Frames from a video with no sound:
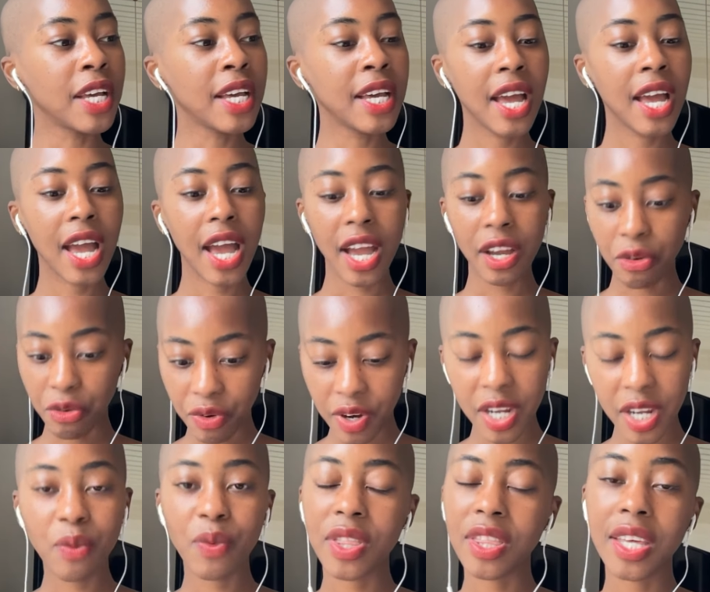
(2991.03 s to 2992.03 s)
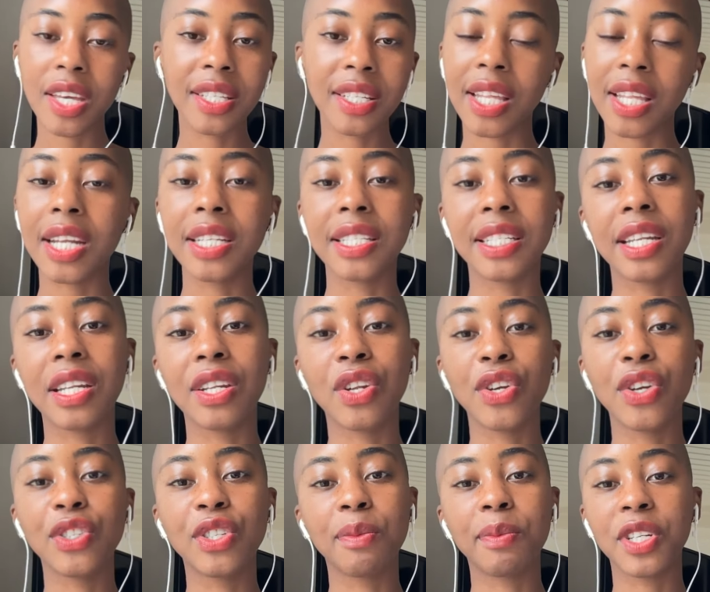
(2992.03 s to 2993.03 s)
agreeing with things that I didn't
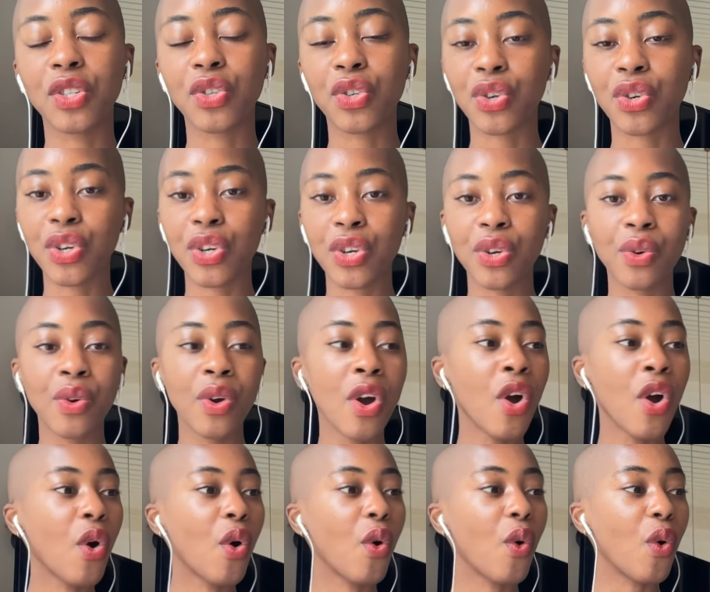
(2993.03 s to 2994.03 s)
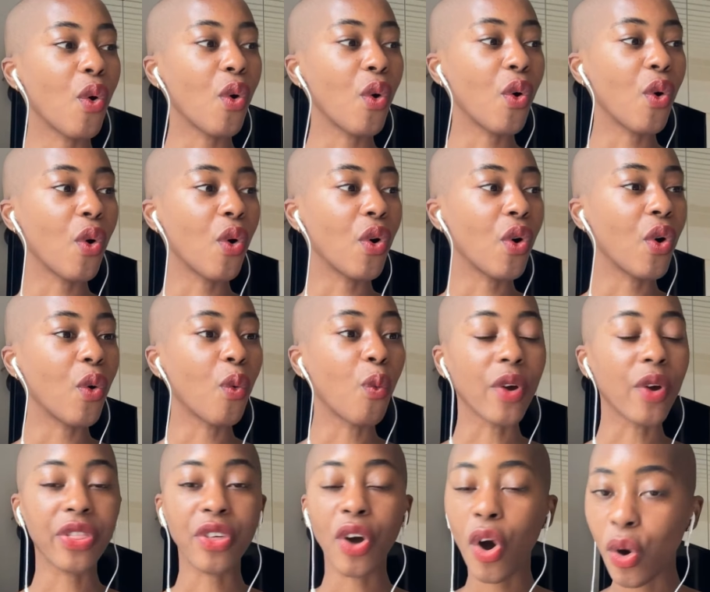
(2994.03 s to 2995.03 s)
know to be true or
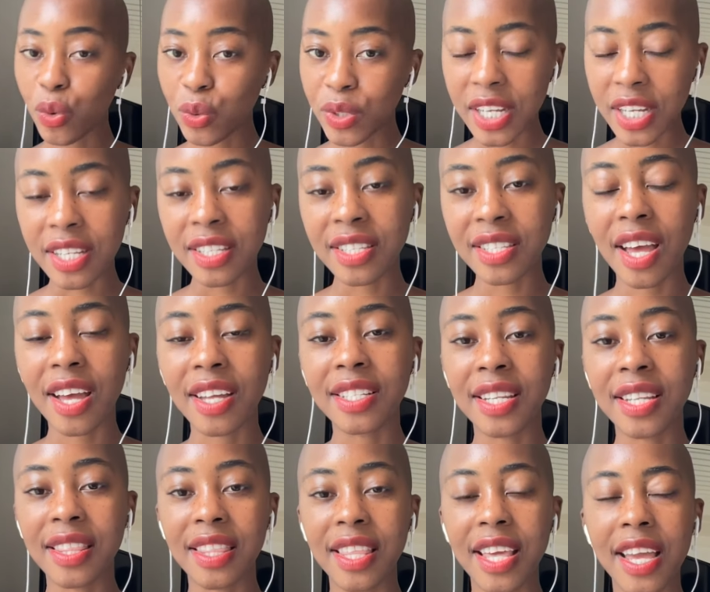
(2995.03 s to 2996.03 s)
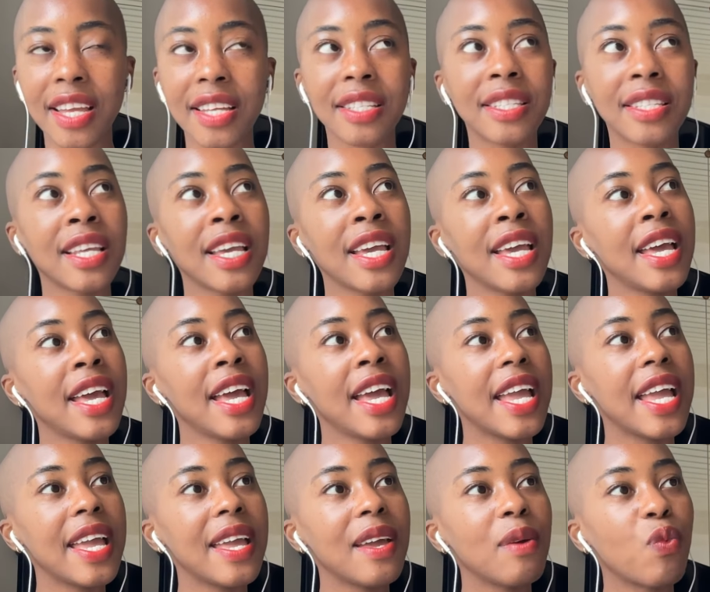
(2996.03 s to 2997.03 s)
withholding certain things.
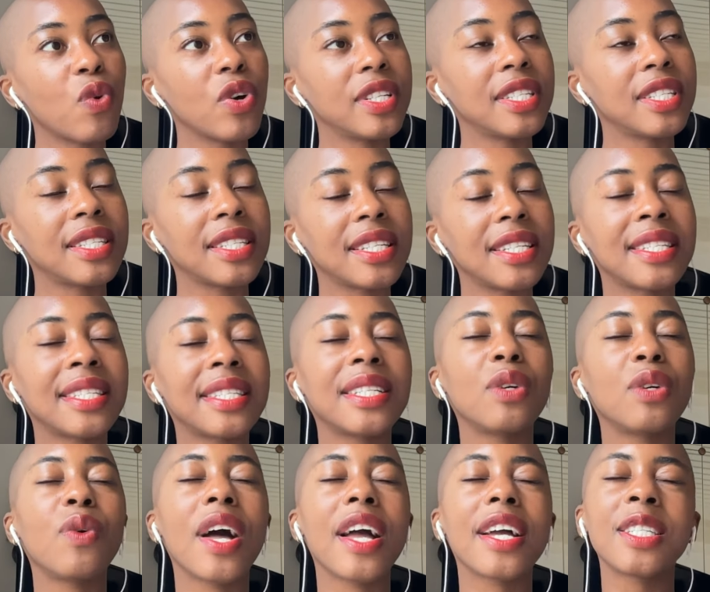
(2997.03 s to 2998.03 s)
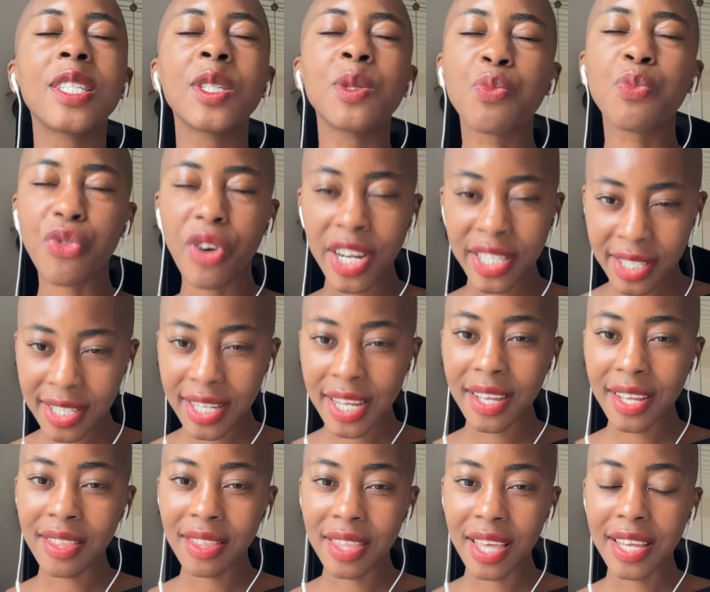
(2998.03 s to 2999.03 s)
It was still
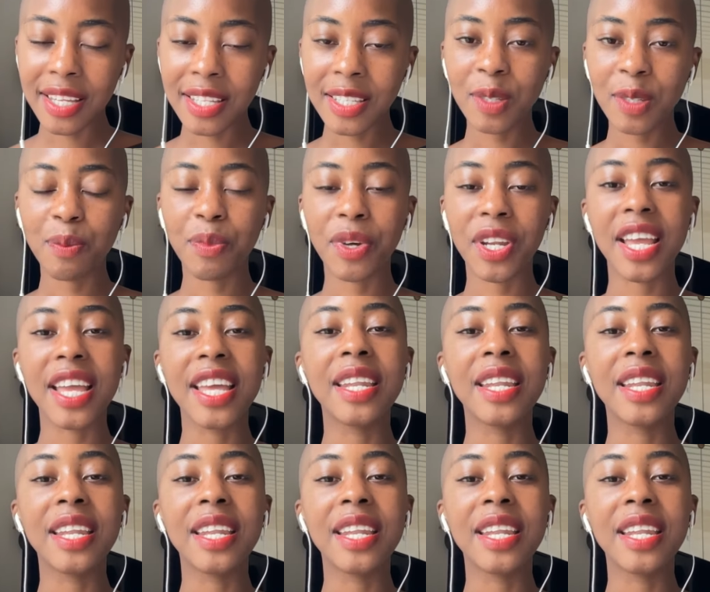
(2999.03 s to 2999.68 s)
expressing things, but in a